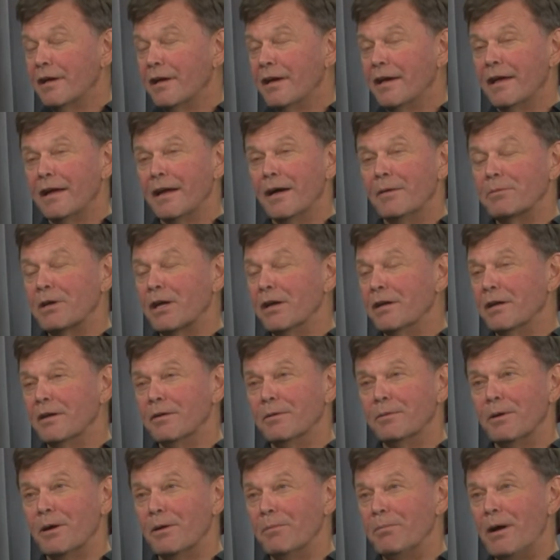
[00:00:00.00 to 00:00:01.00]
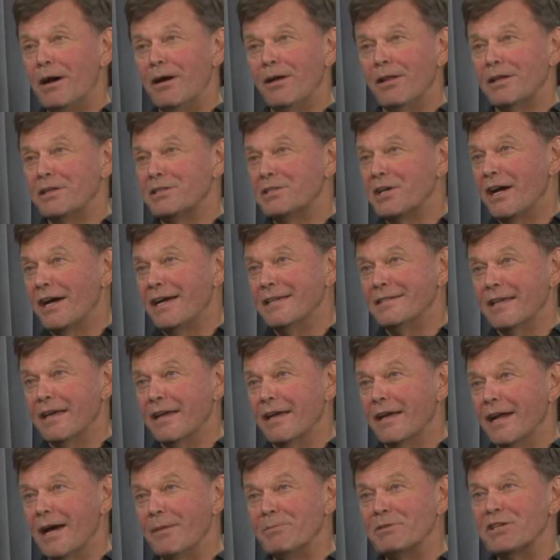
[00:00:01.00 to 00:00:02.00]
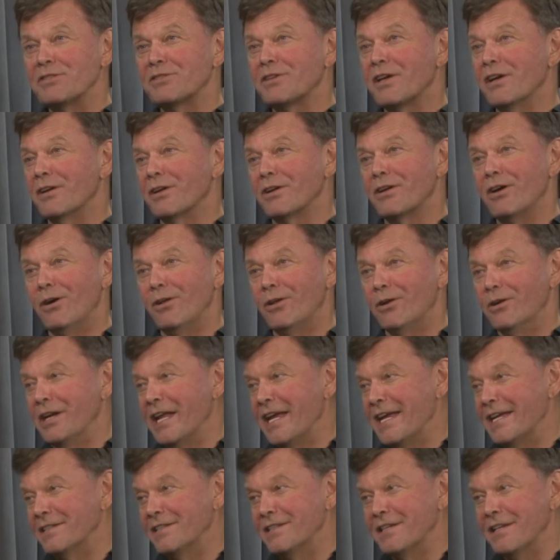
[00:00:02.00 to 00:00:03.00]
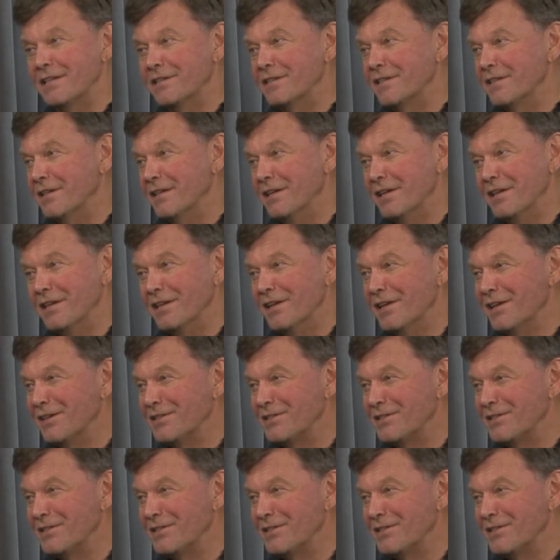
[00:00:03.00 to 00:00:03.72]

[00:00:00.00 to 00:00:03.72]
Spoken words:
and I'm going to apologize ahead. I'm just going to call her Nancy C.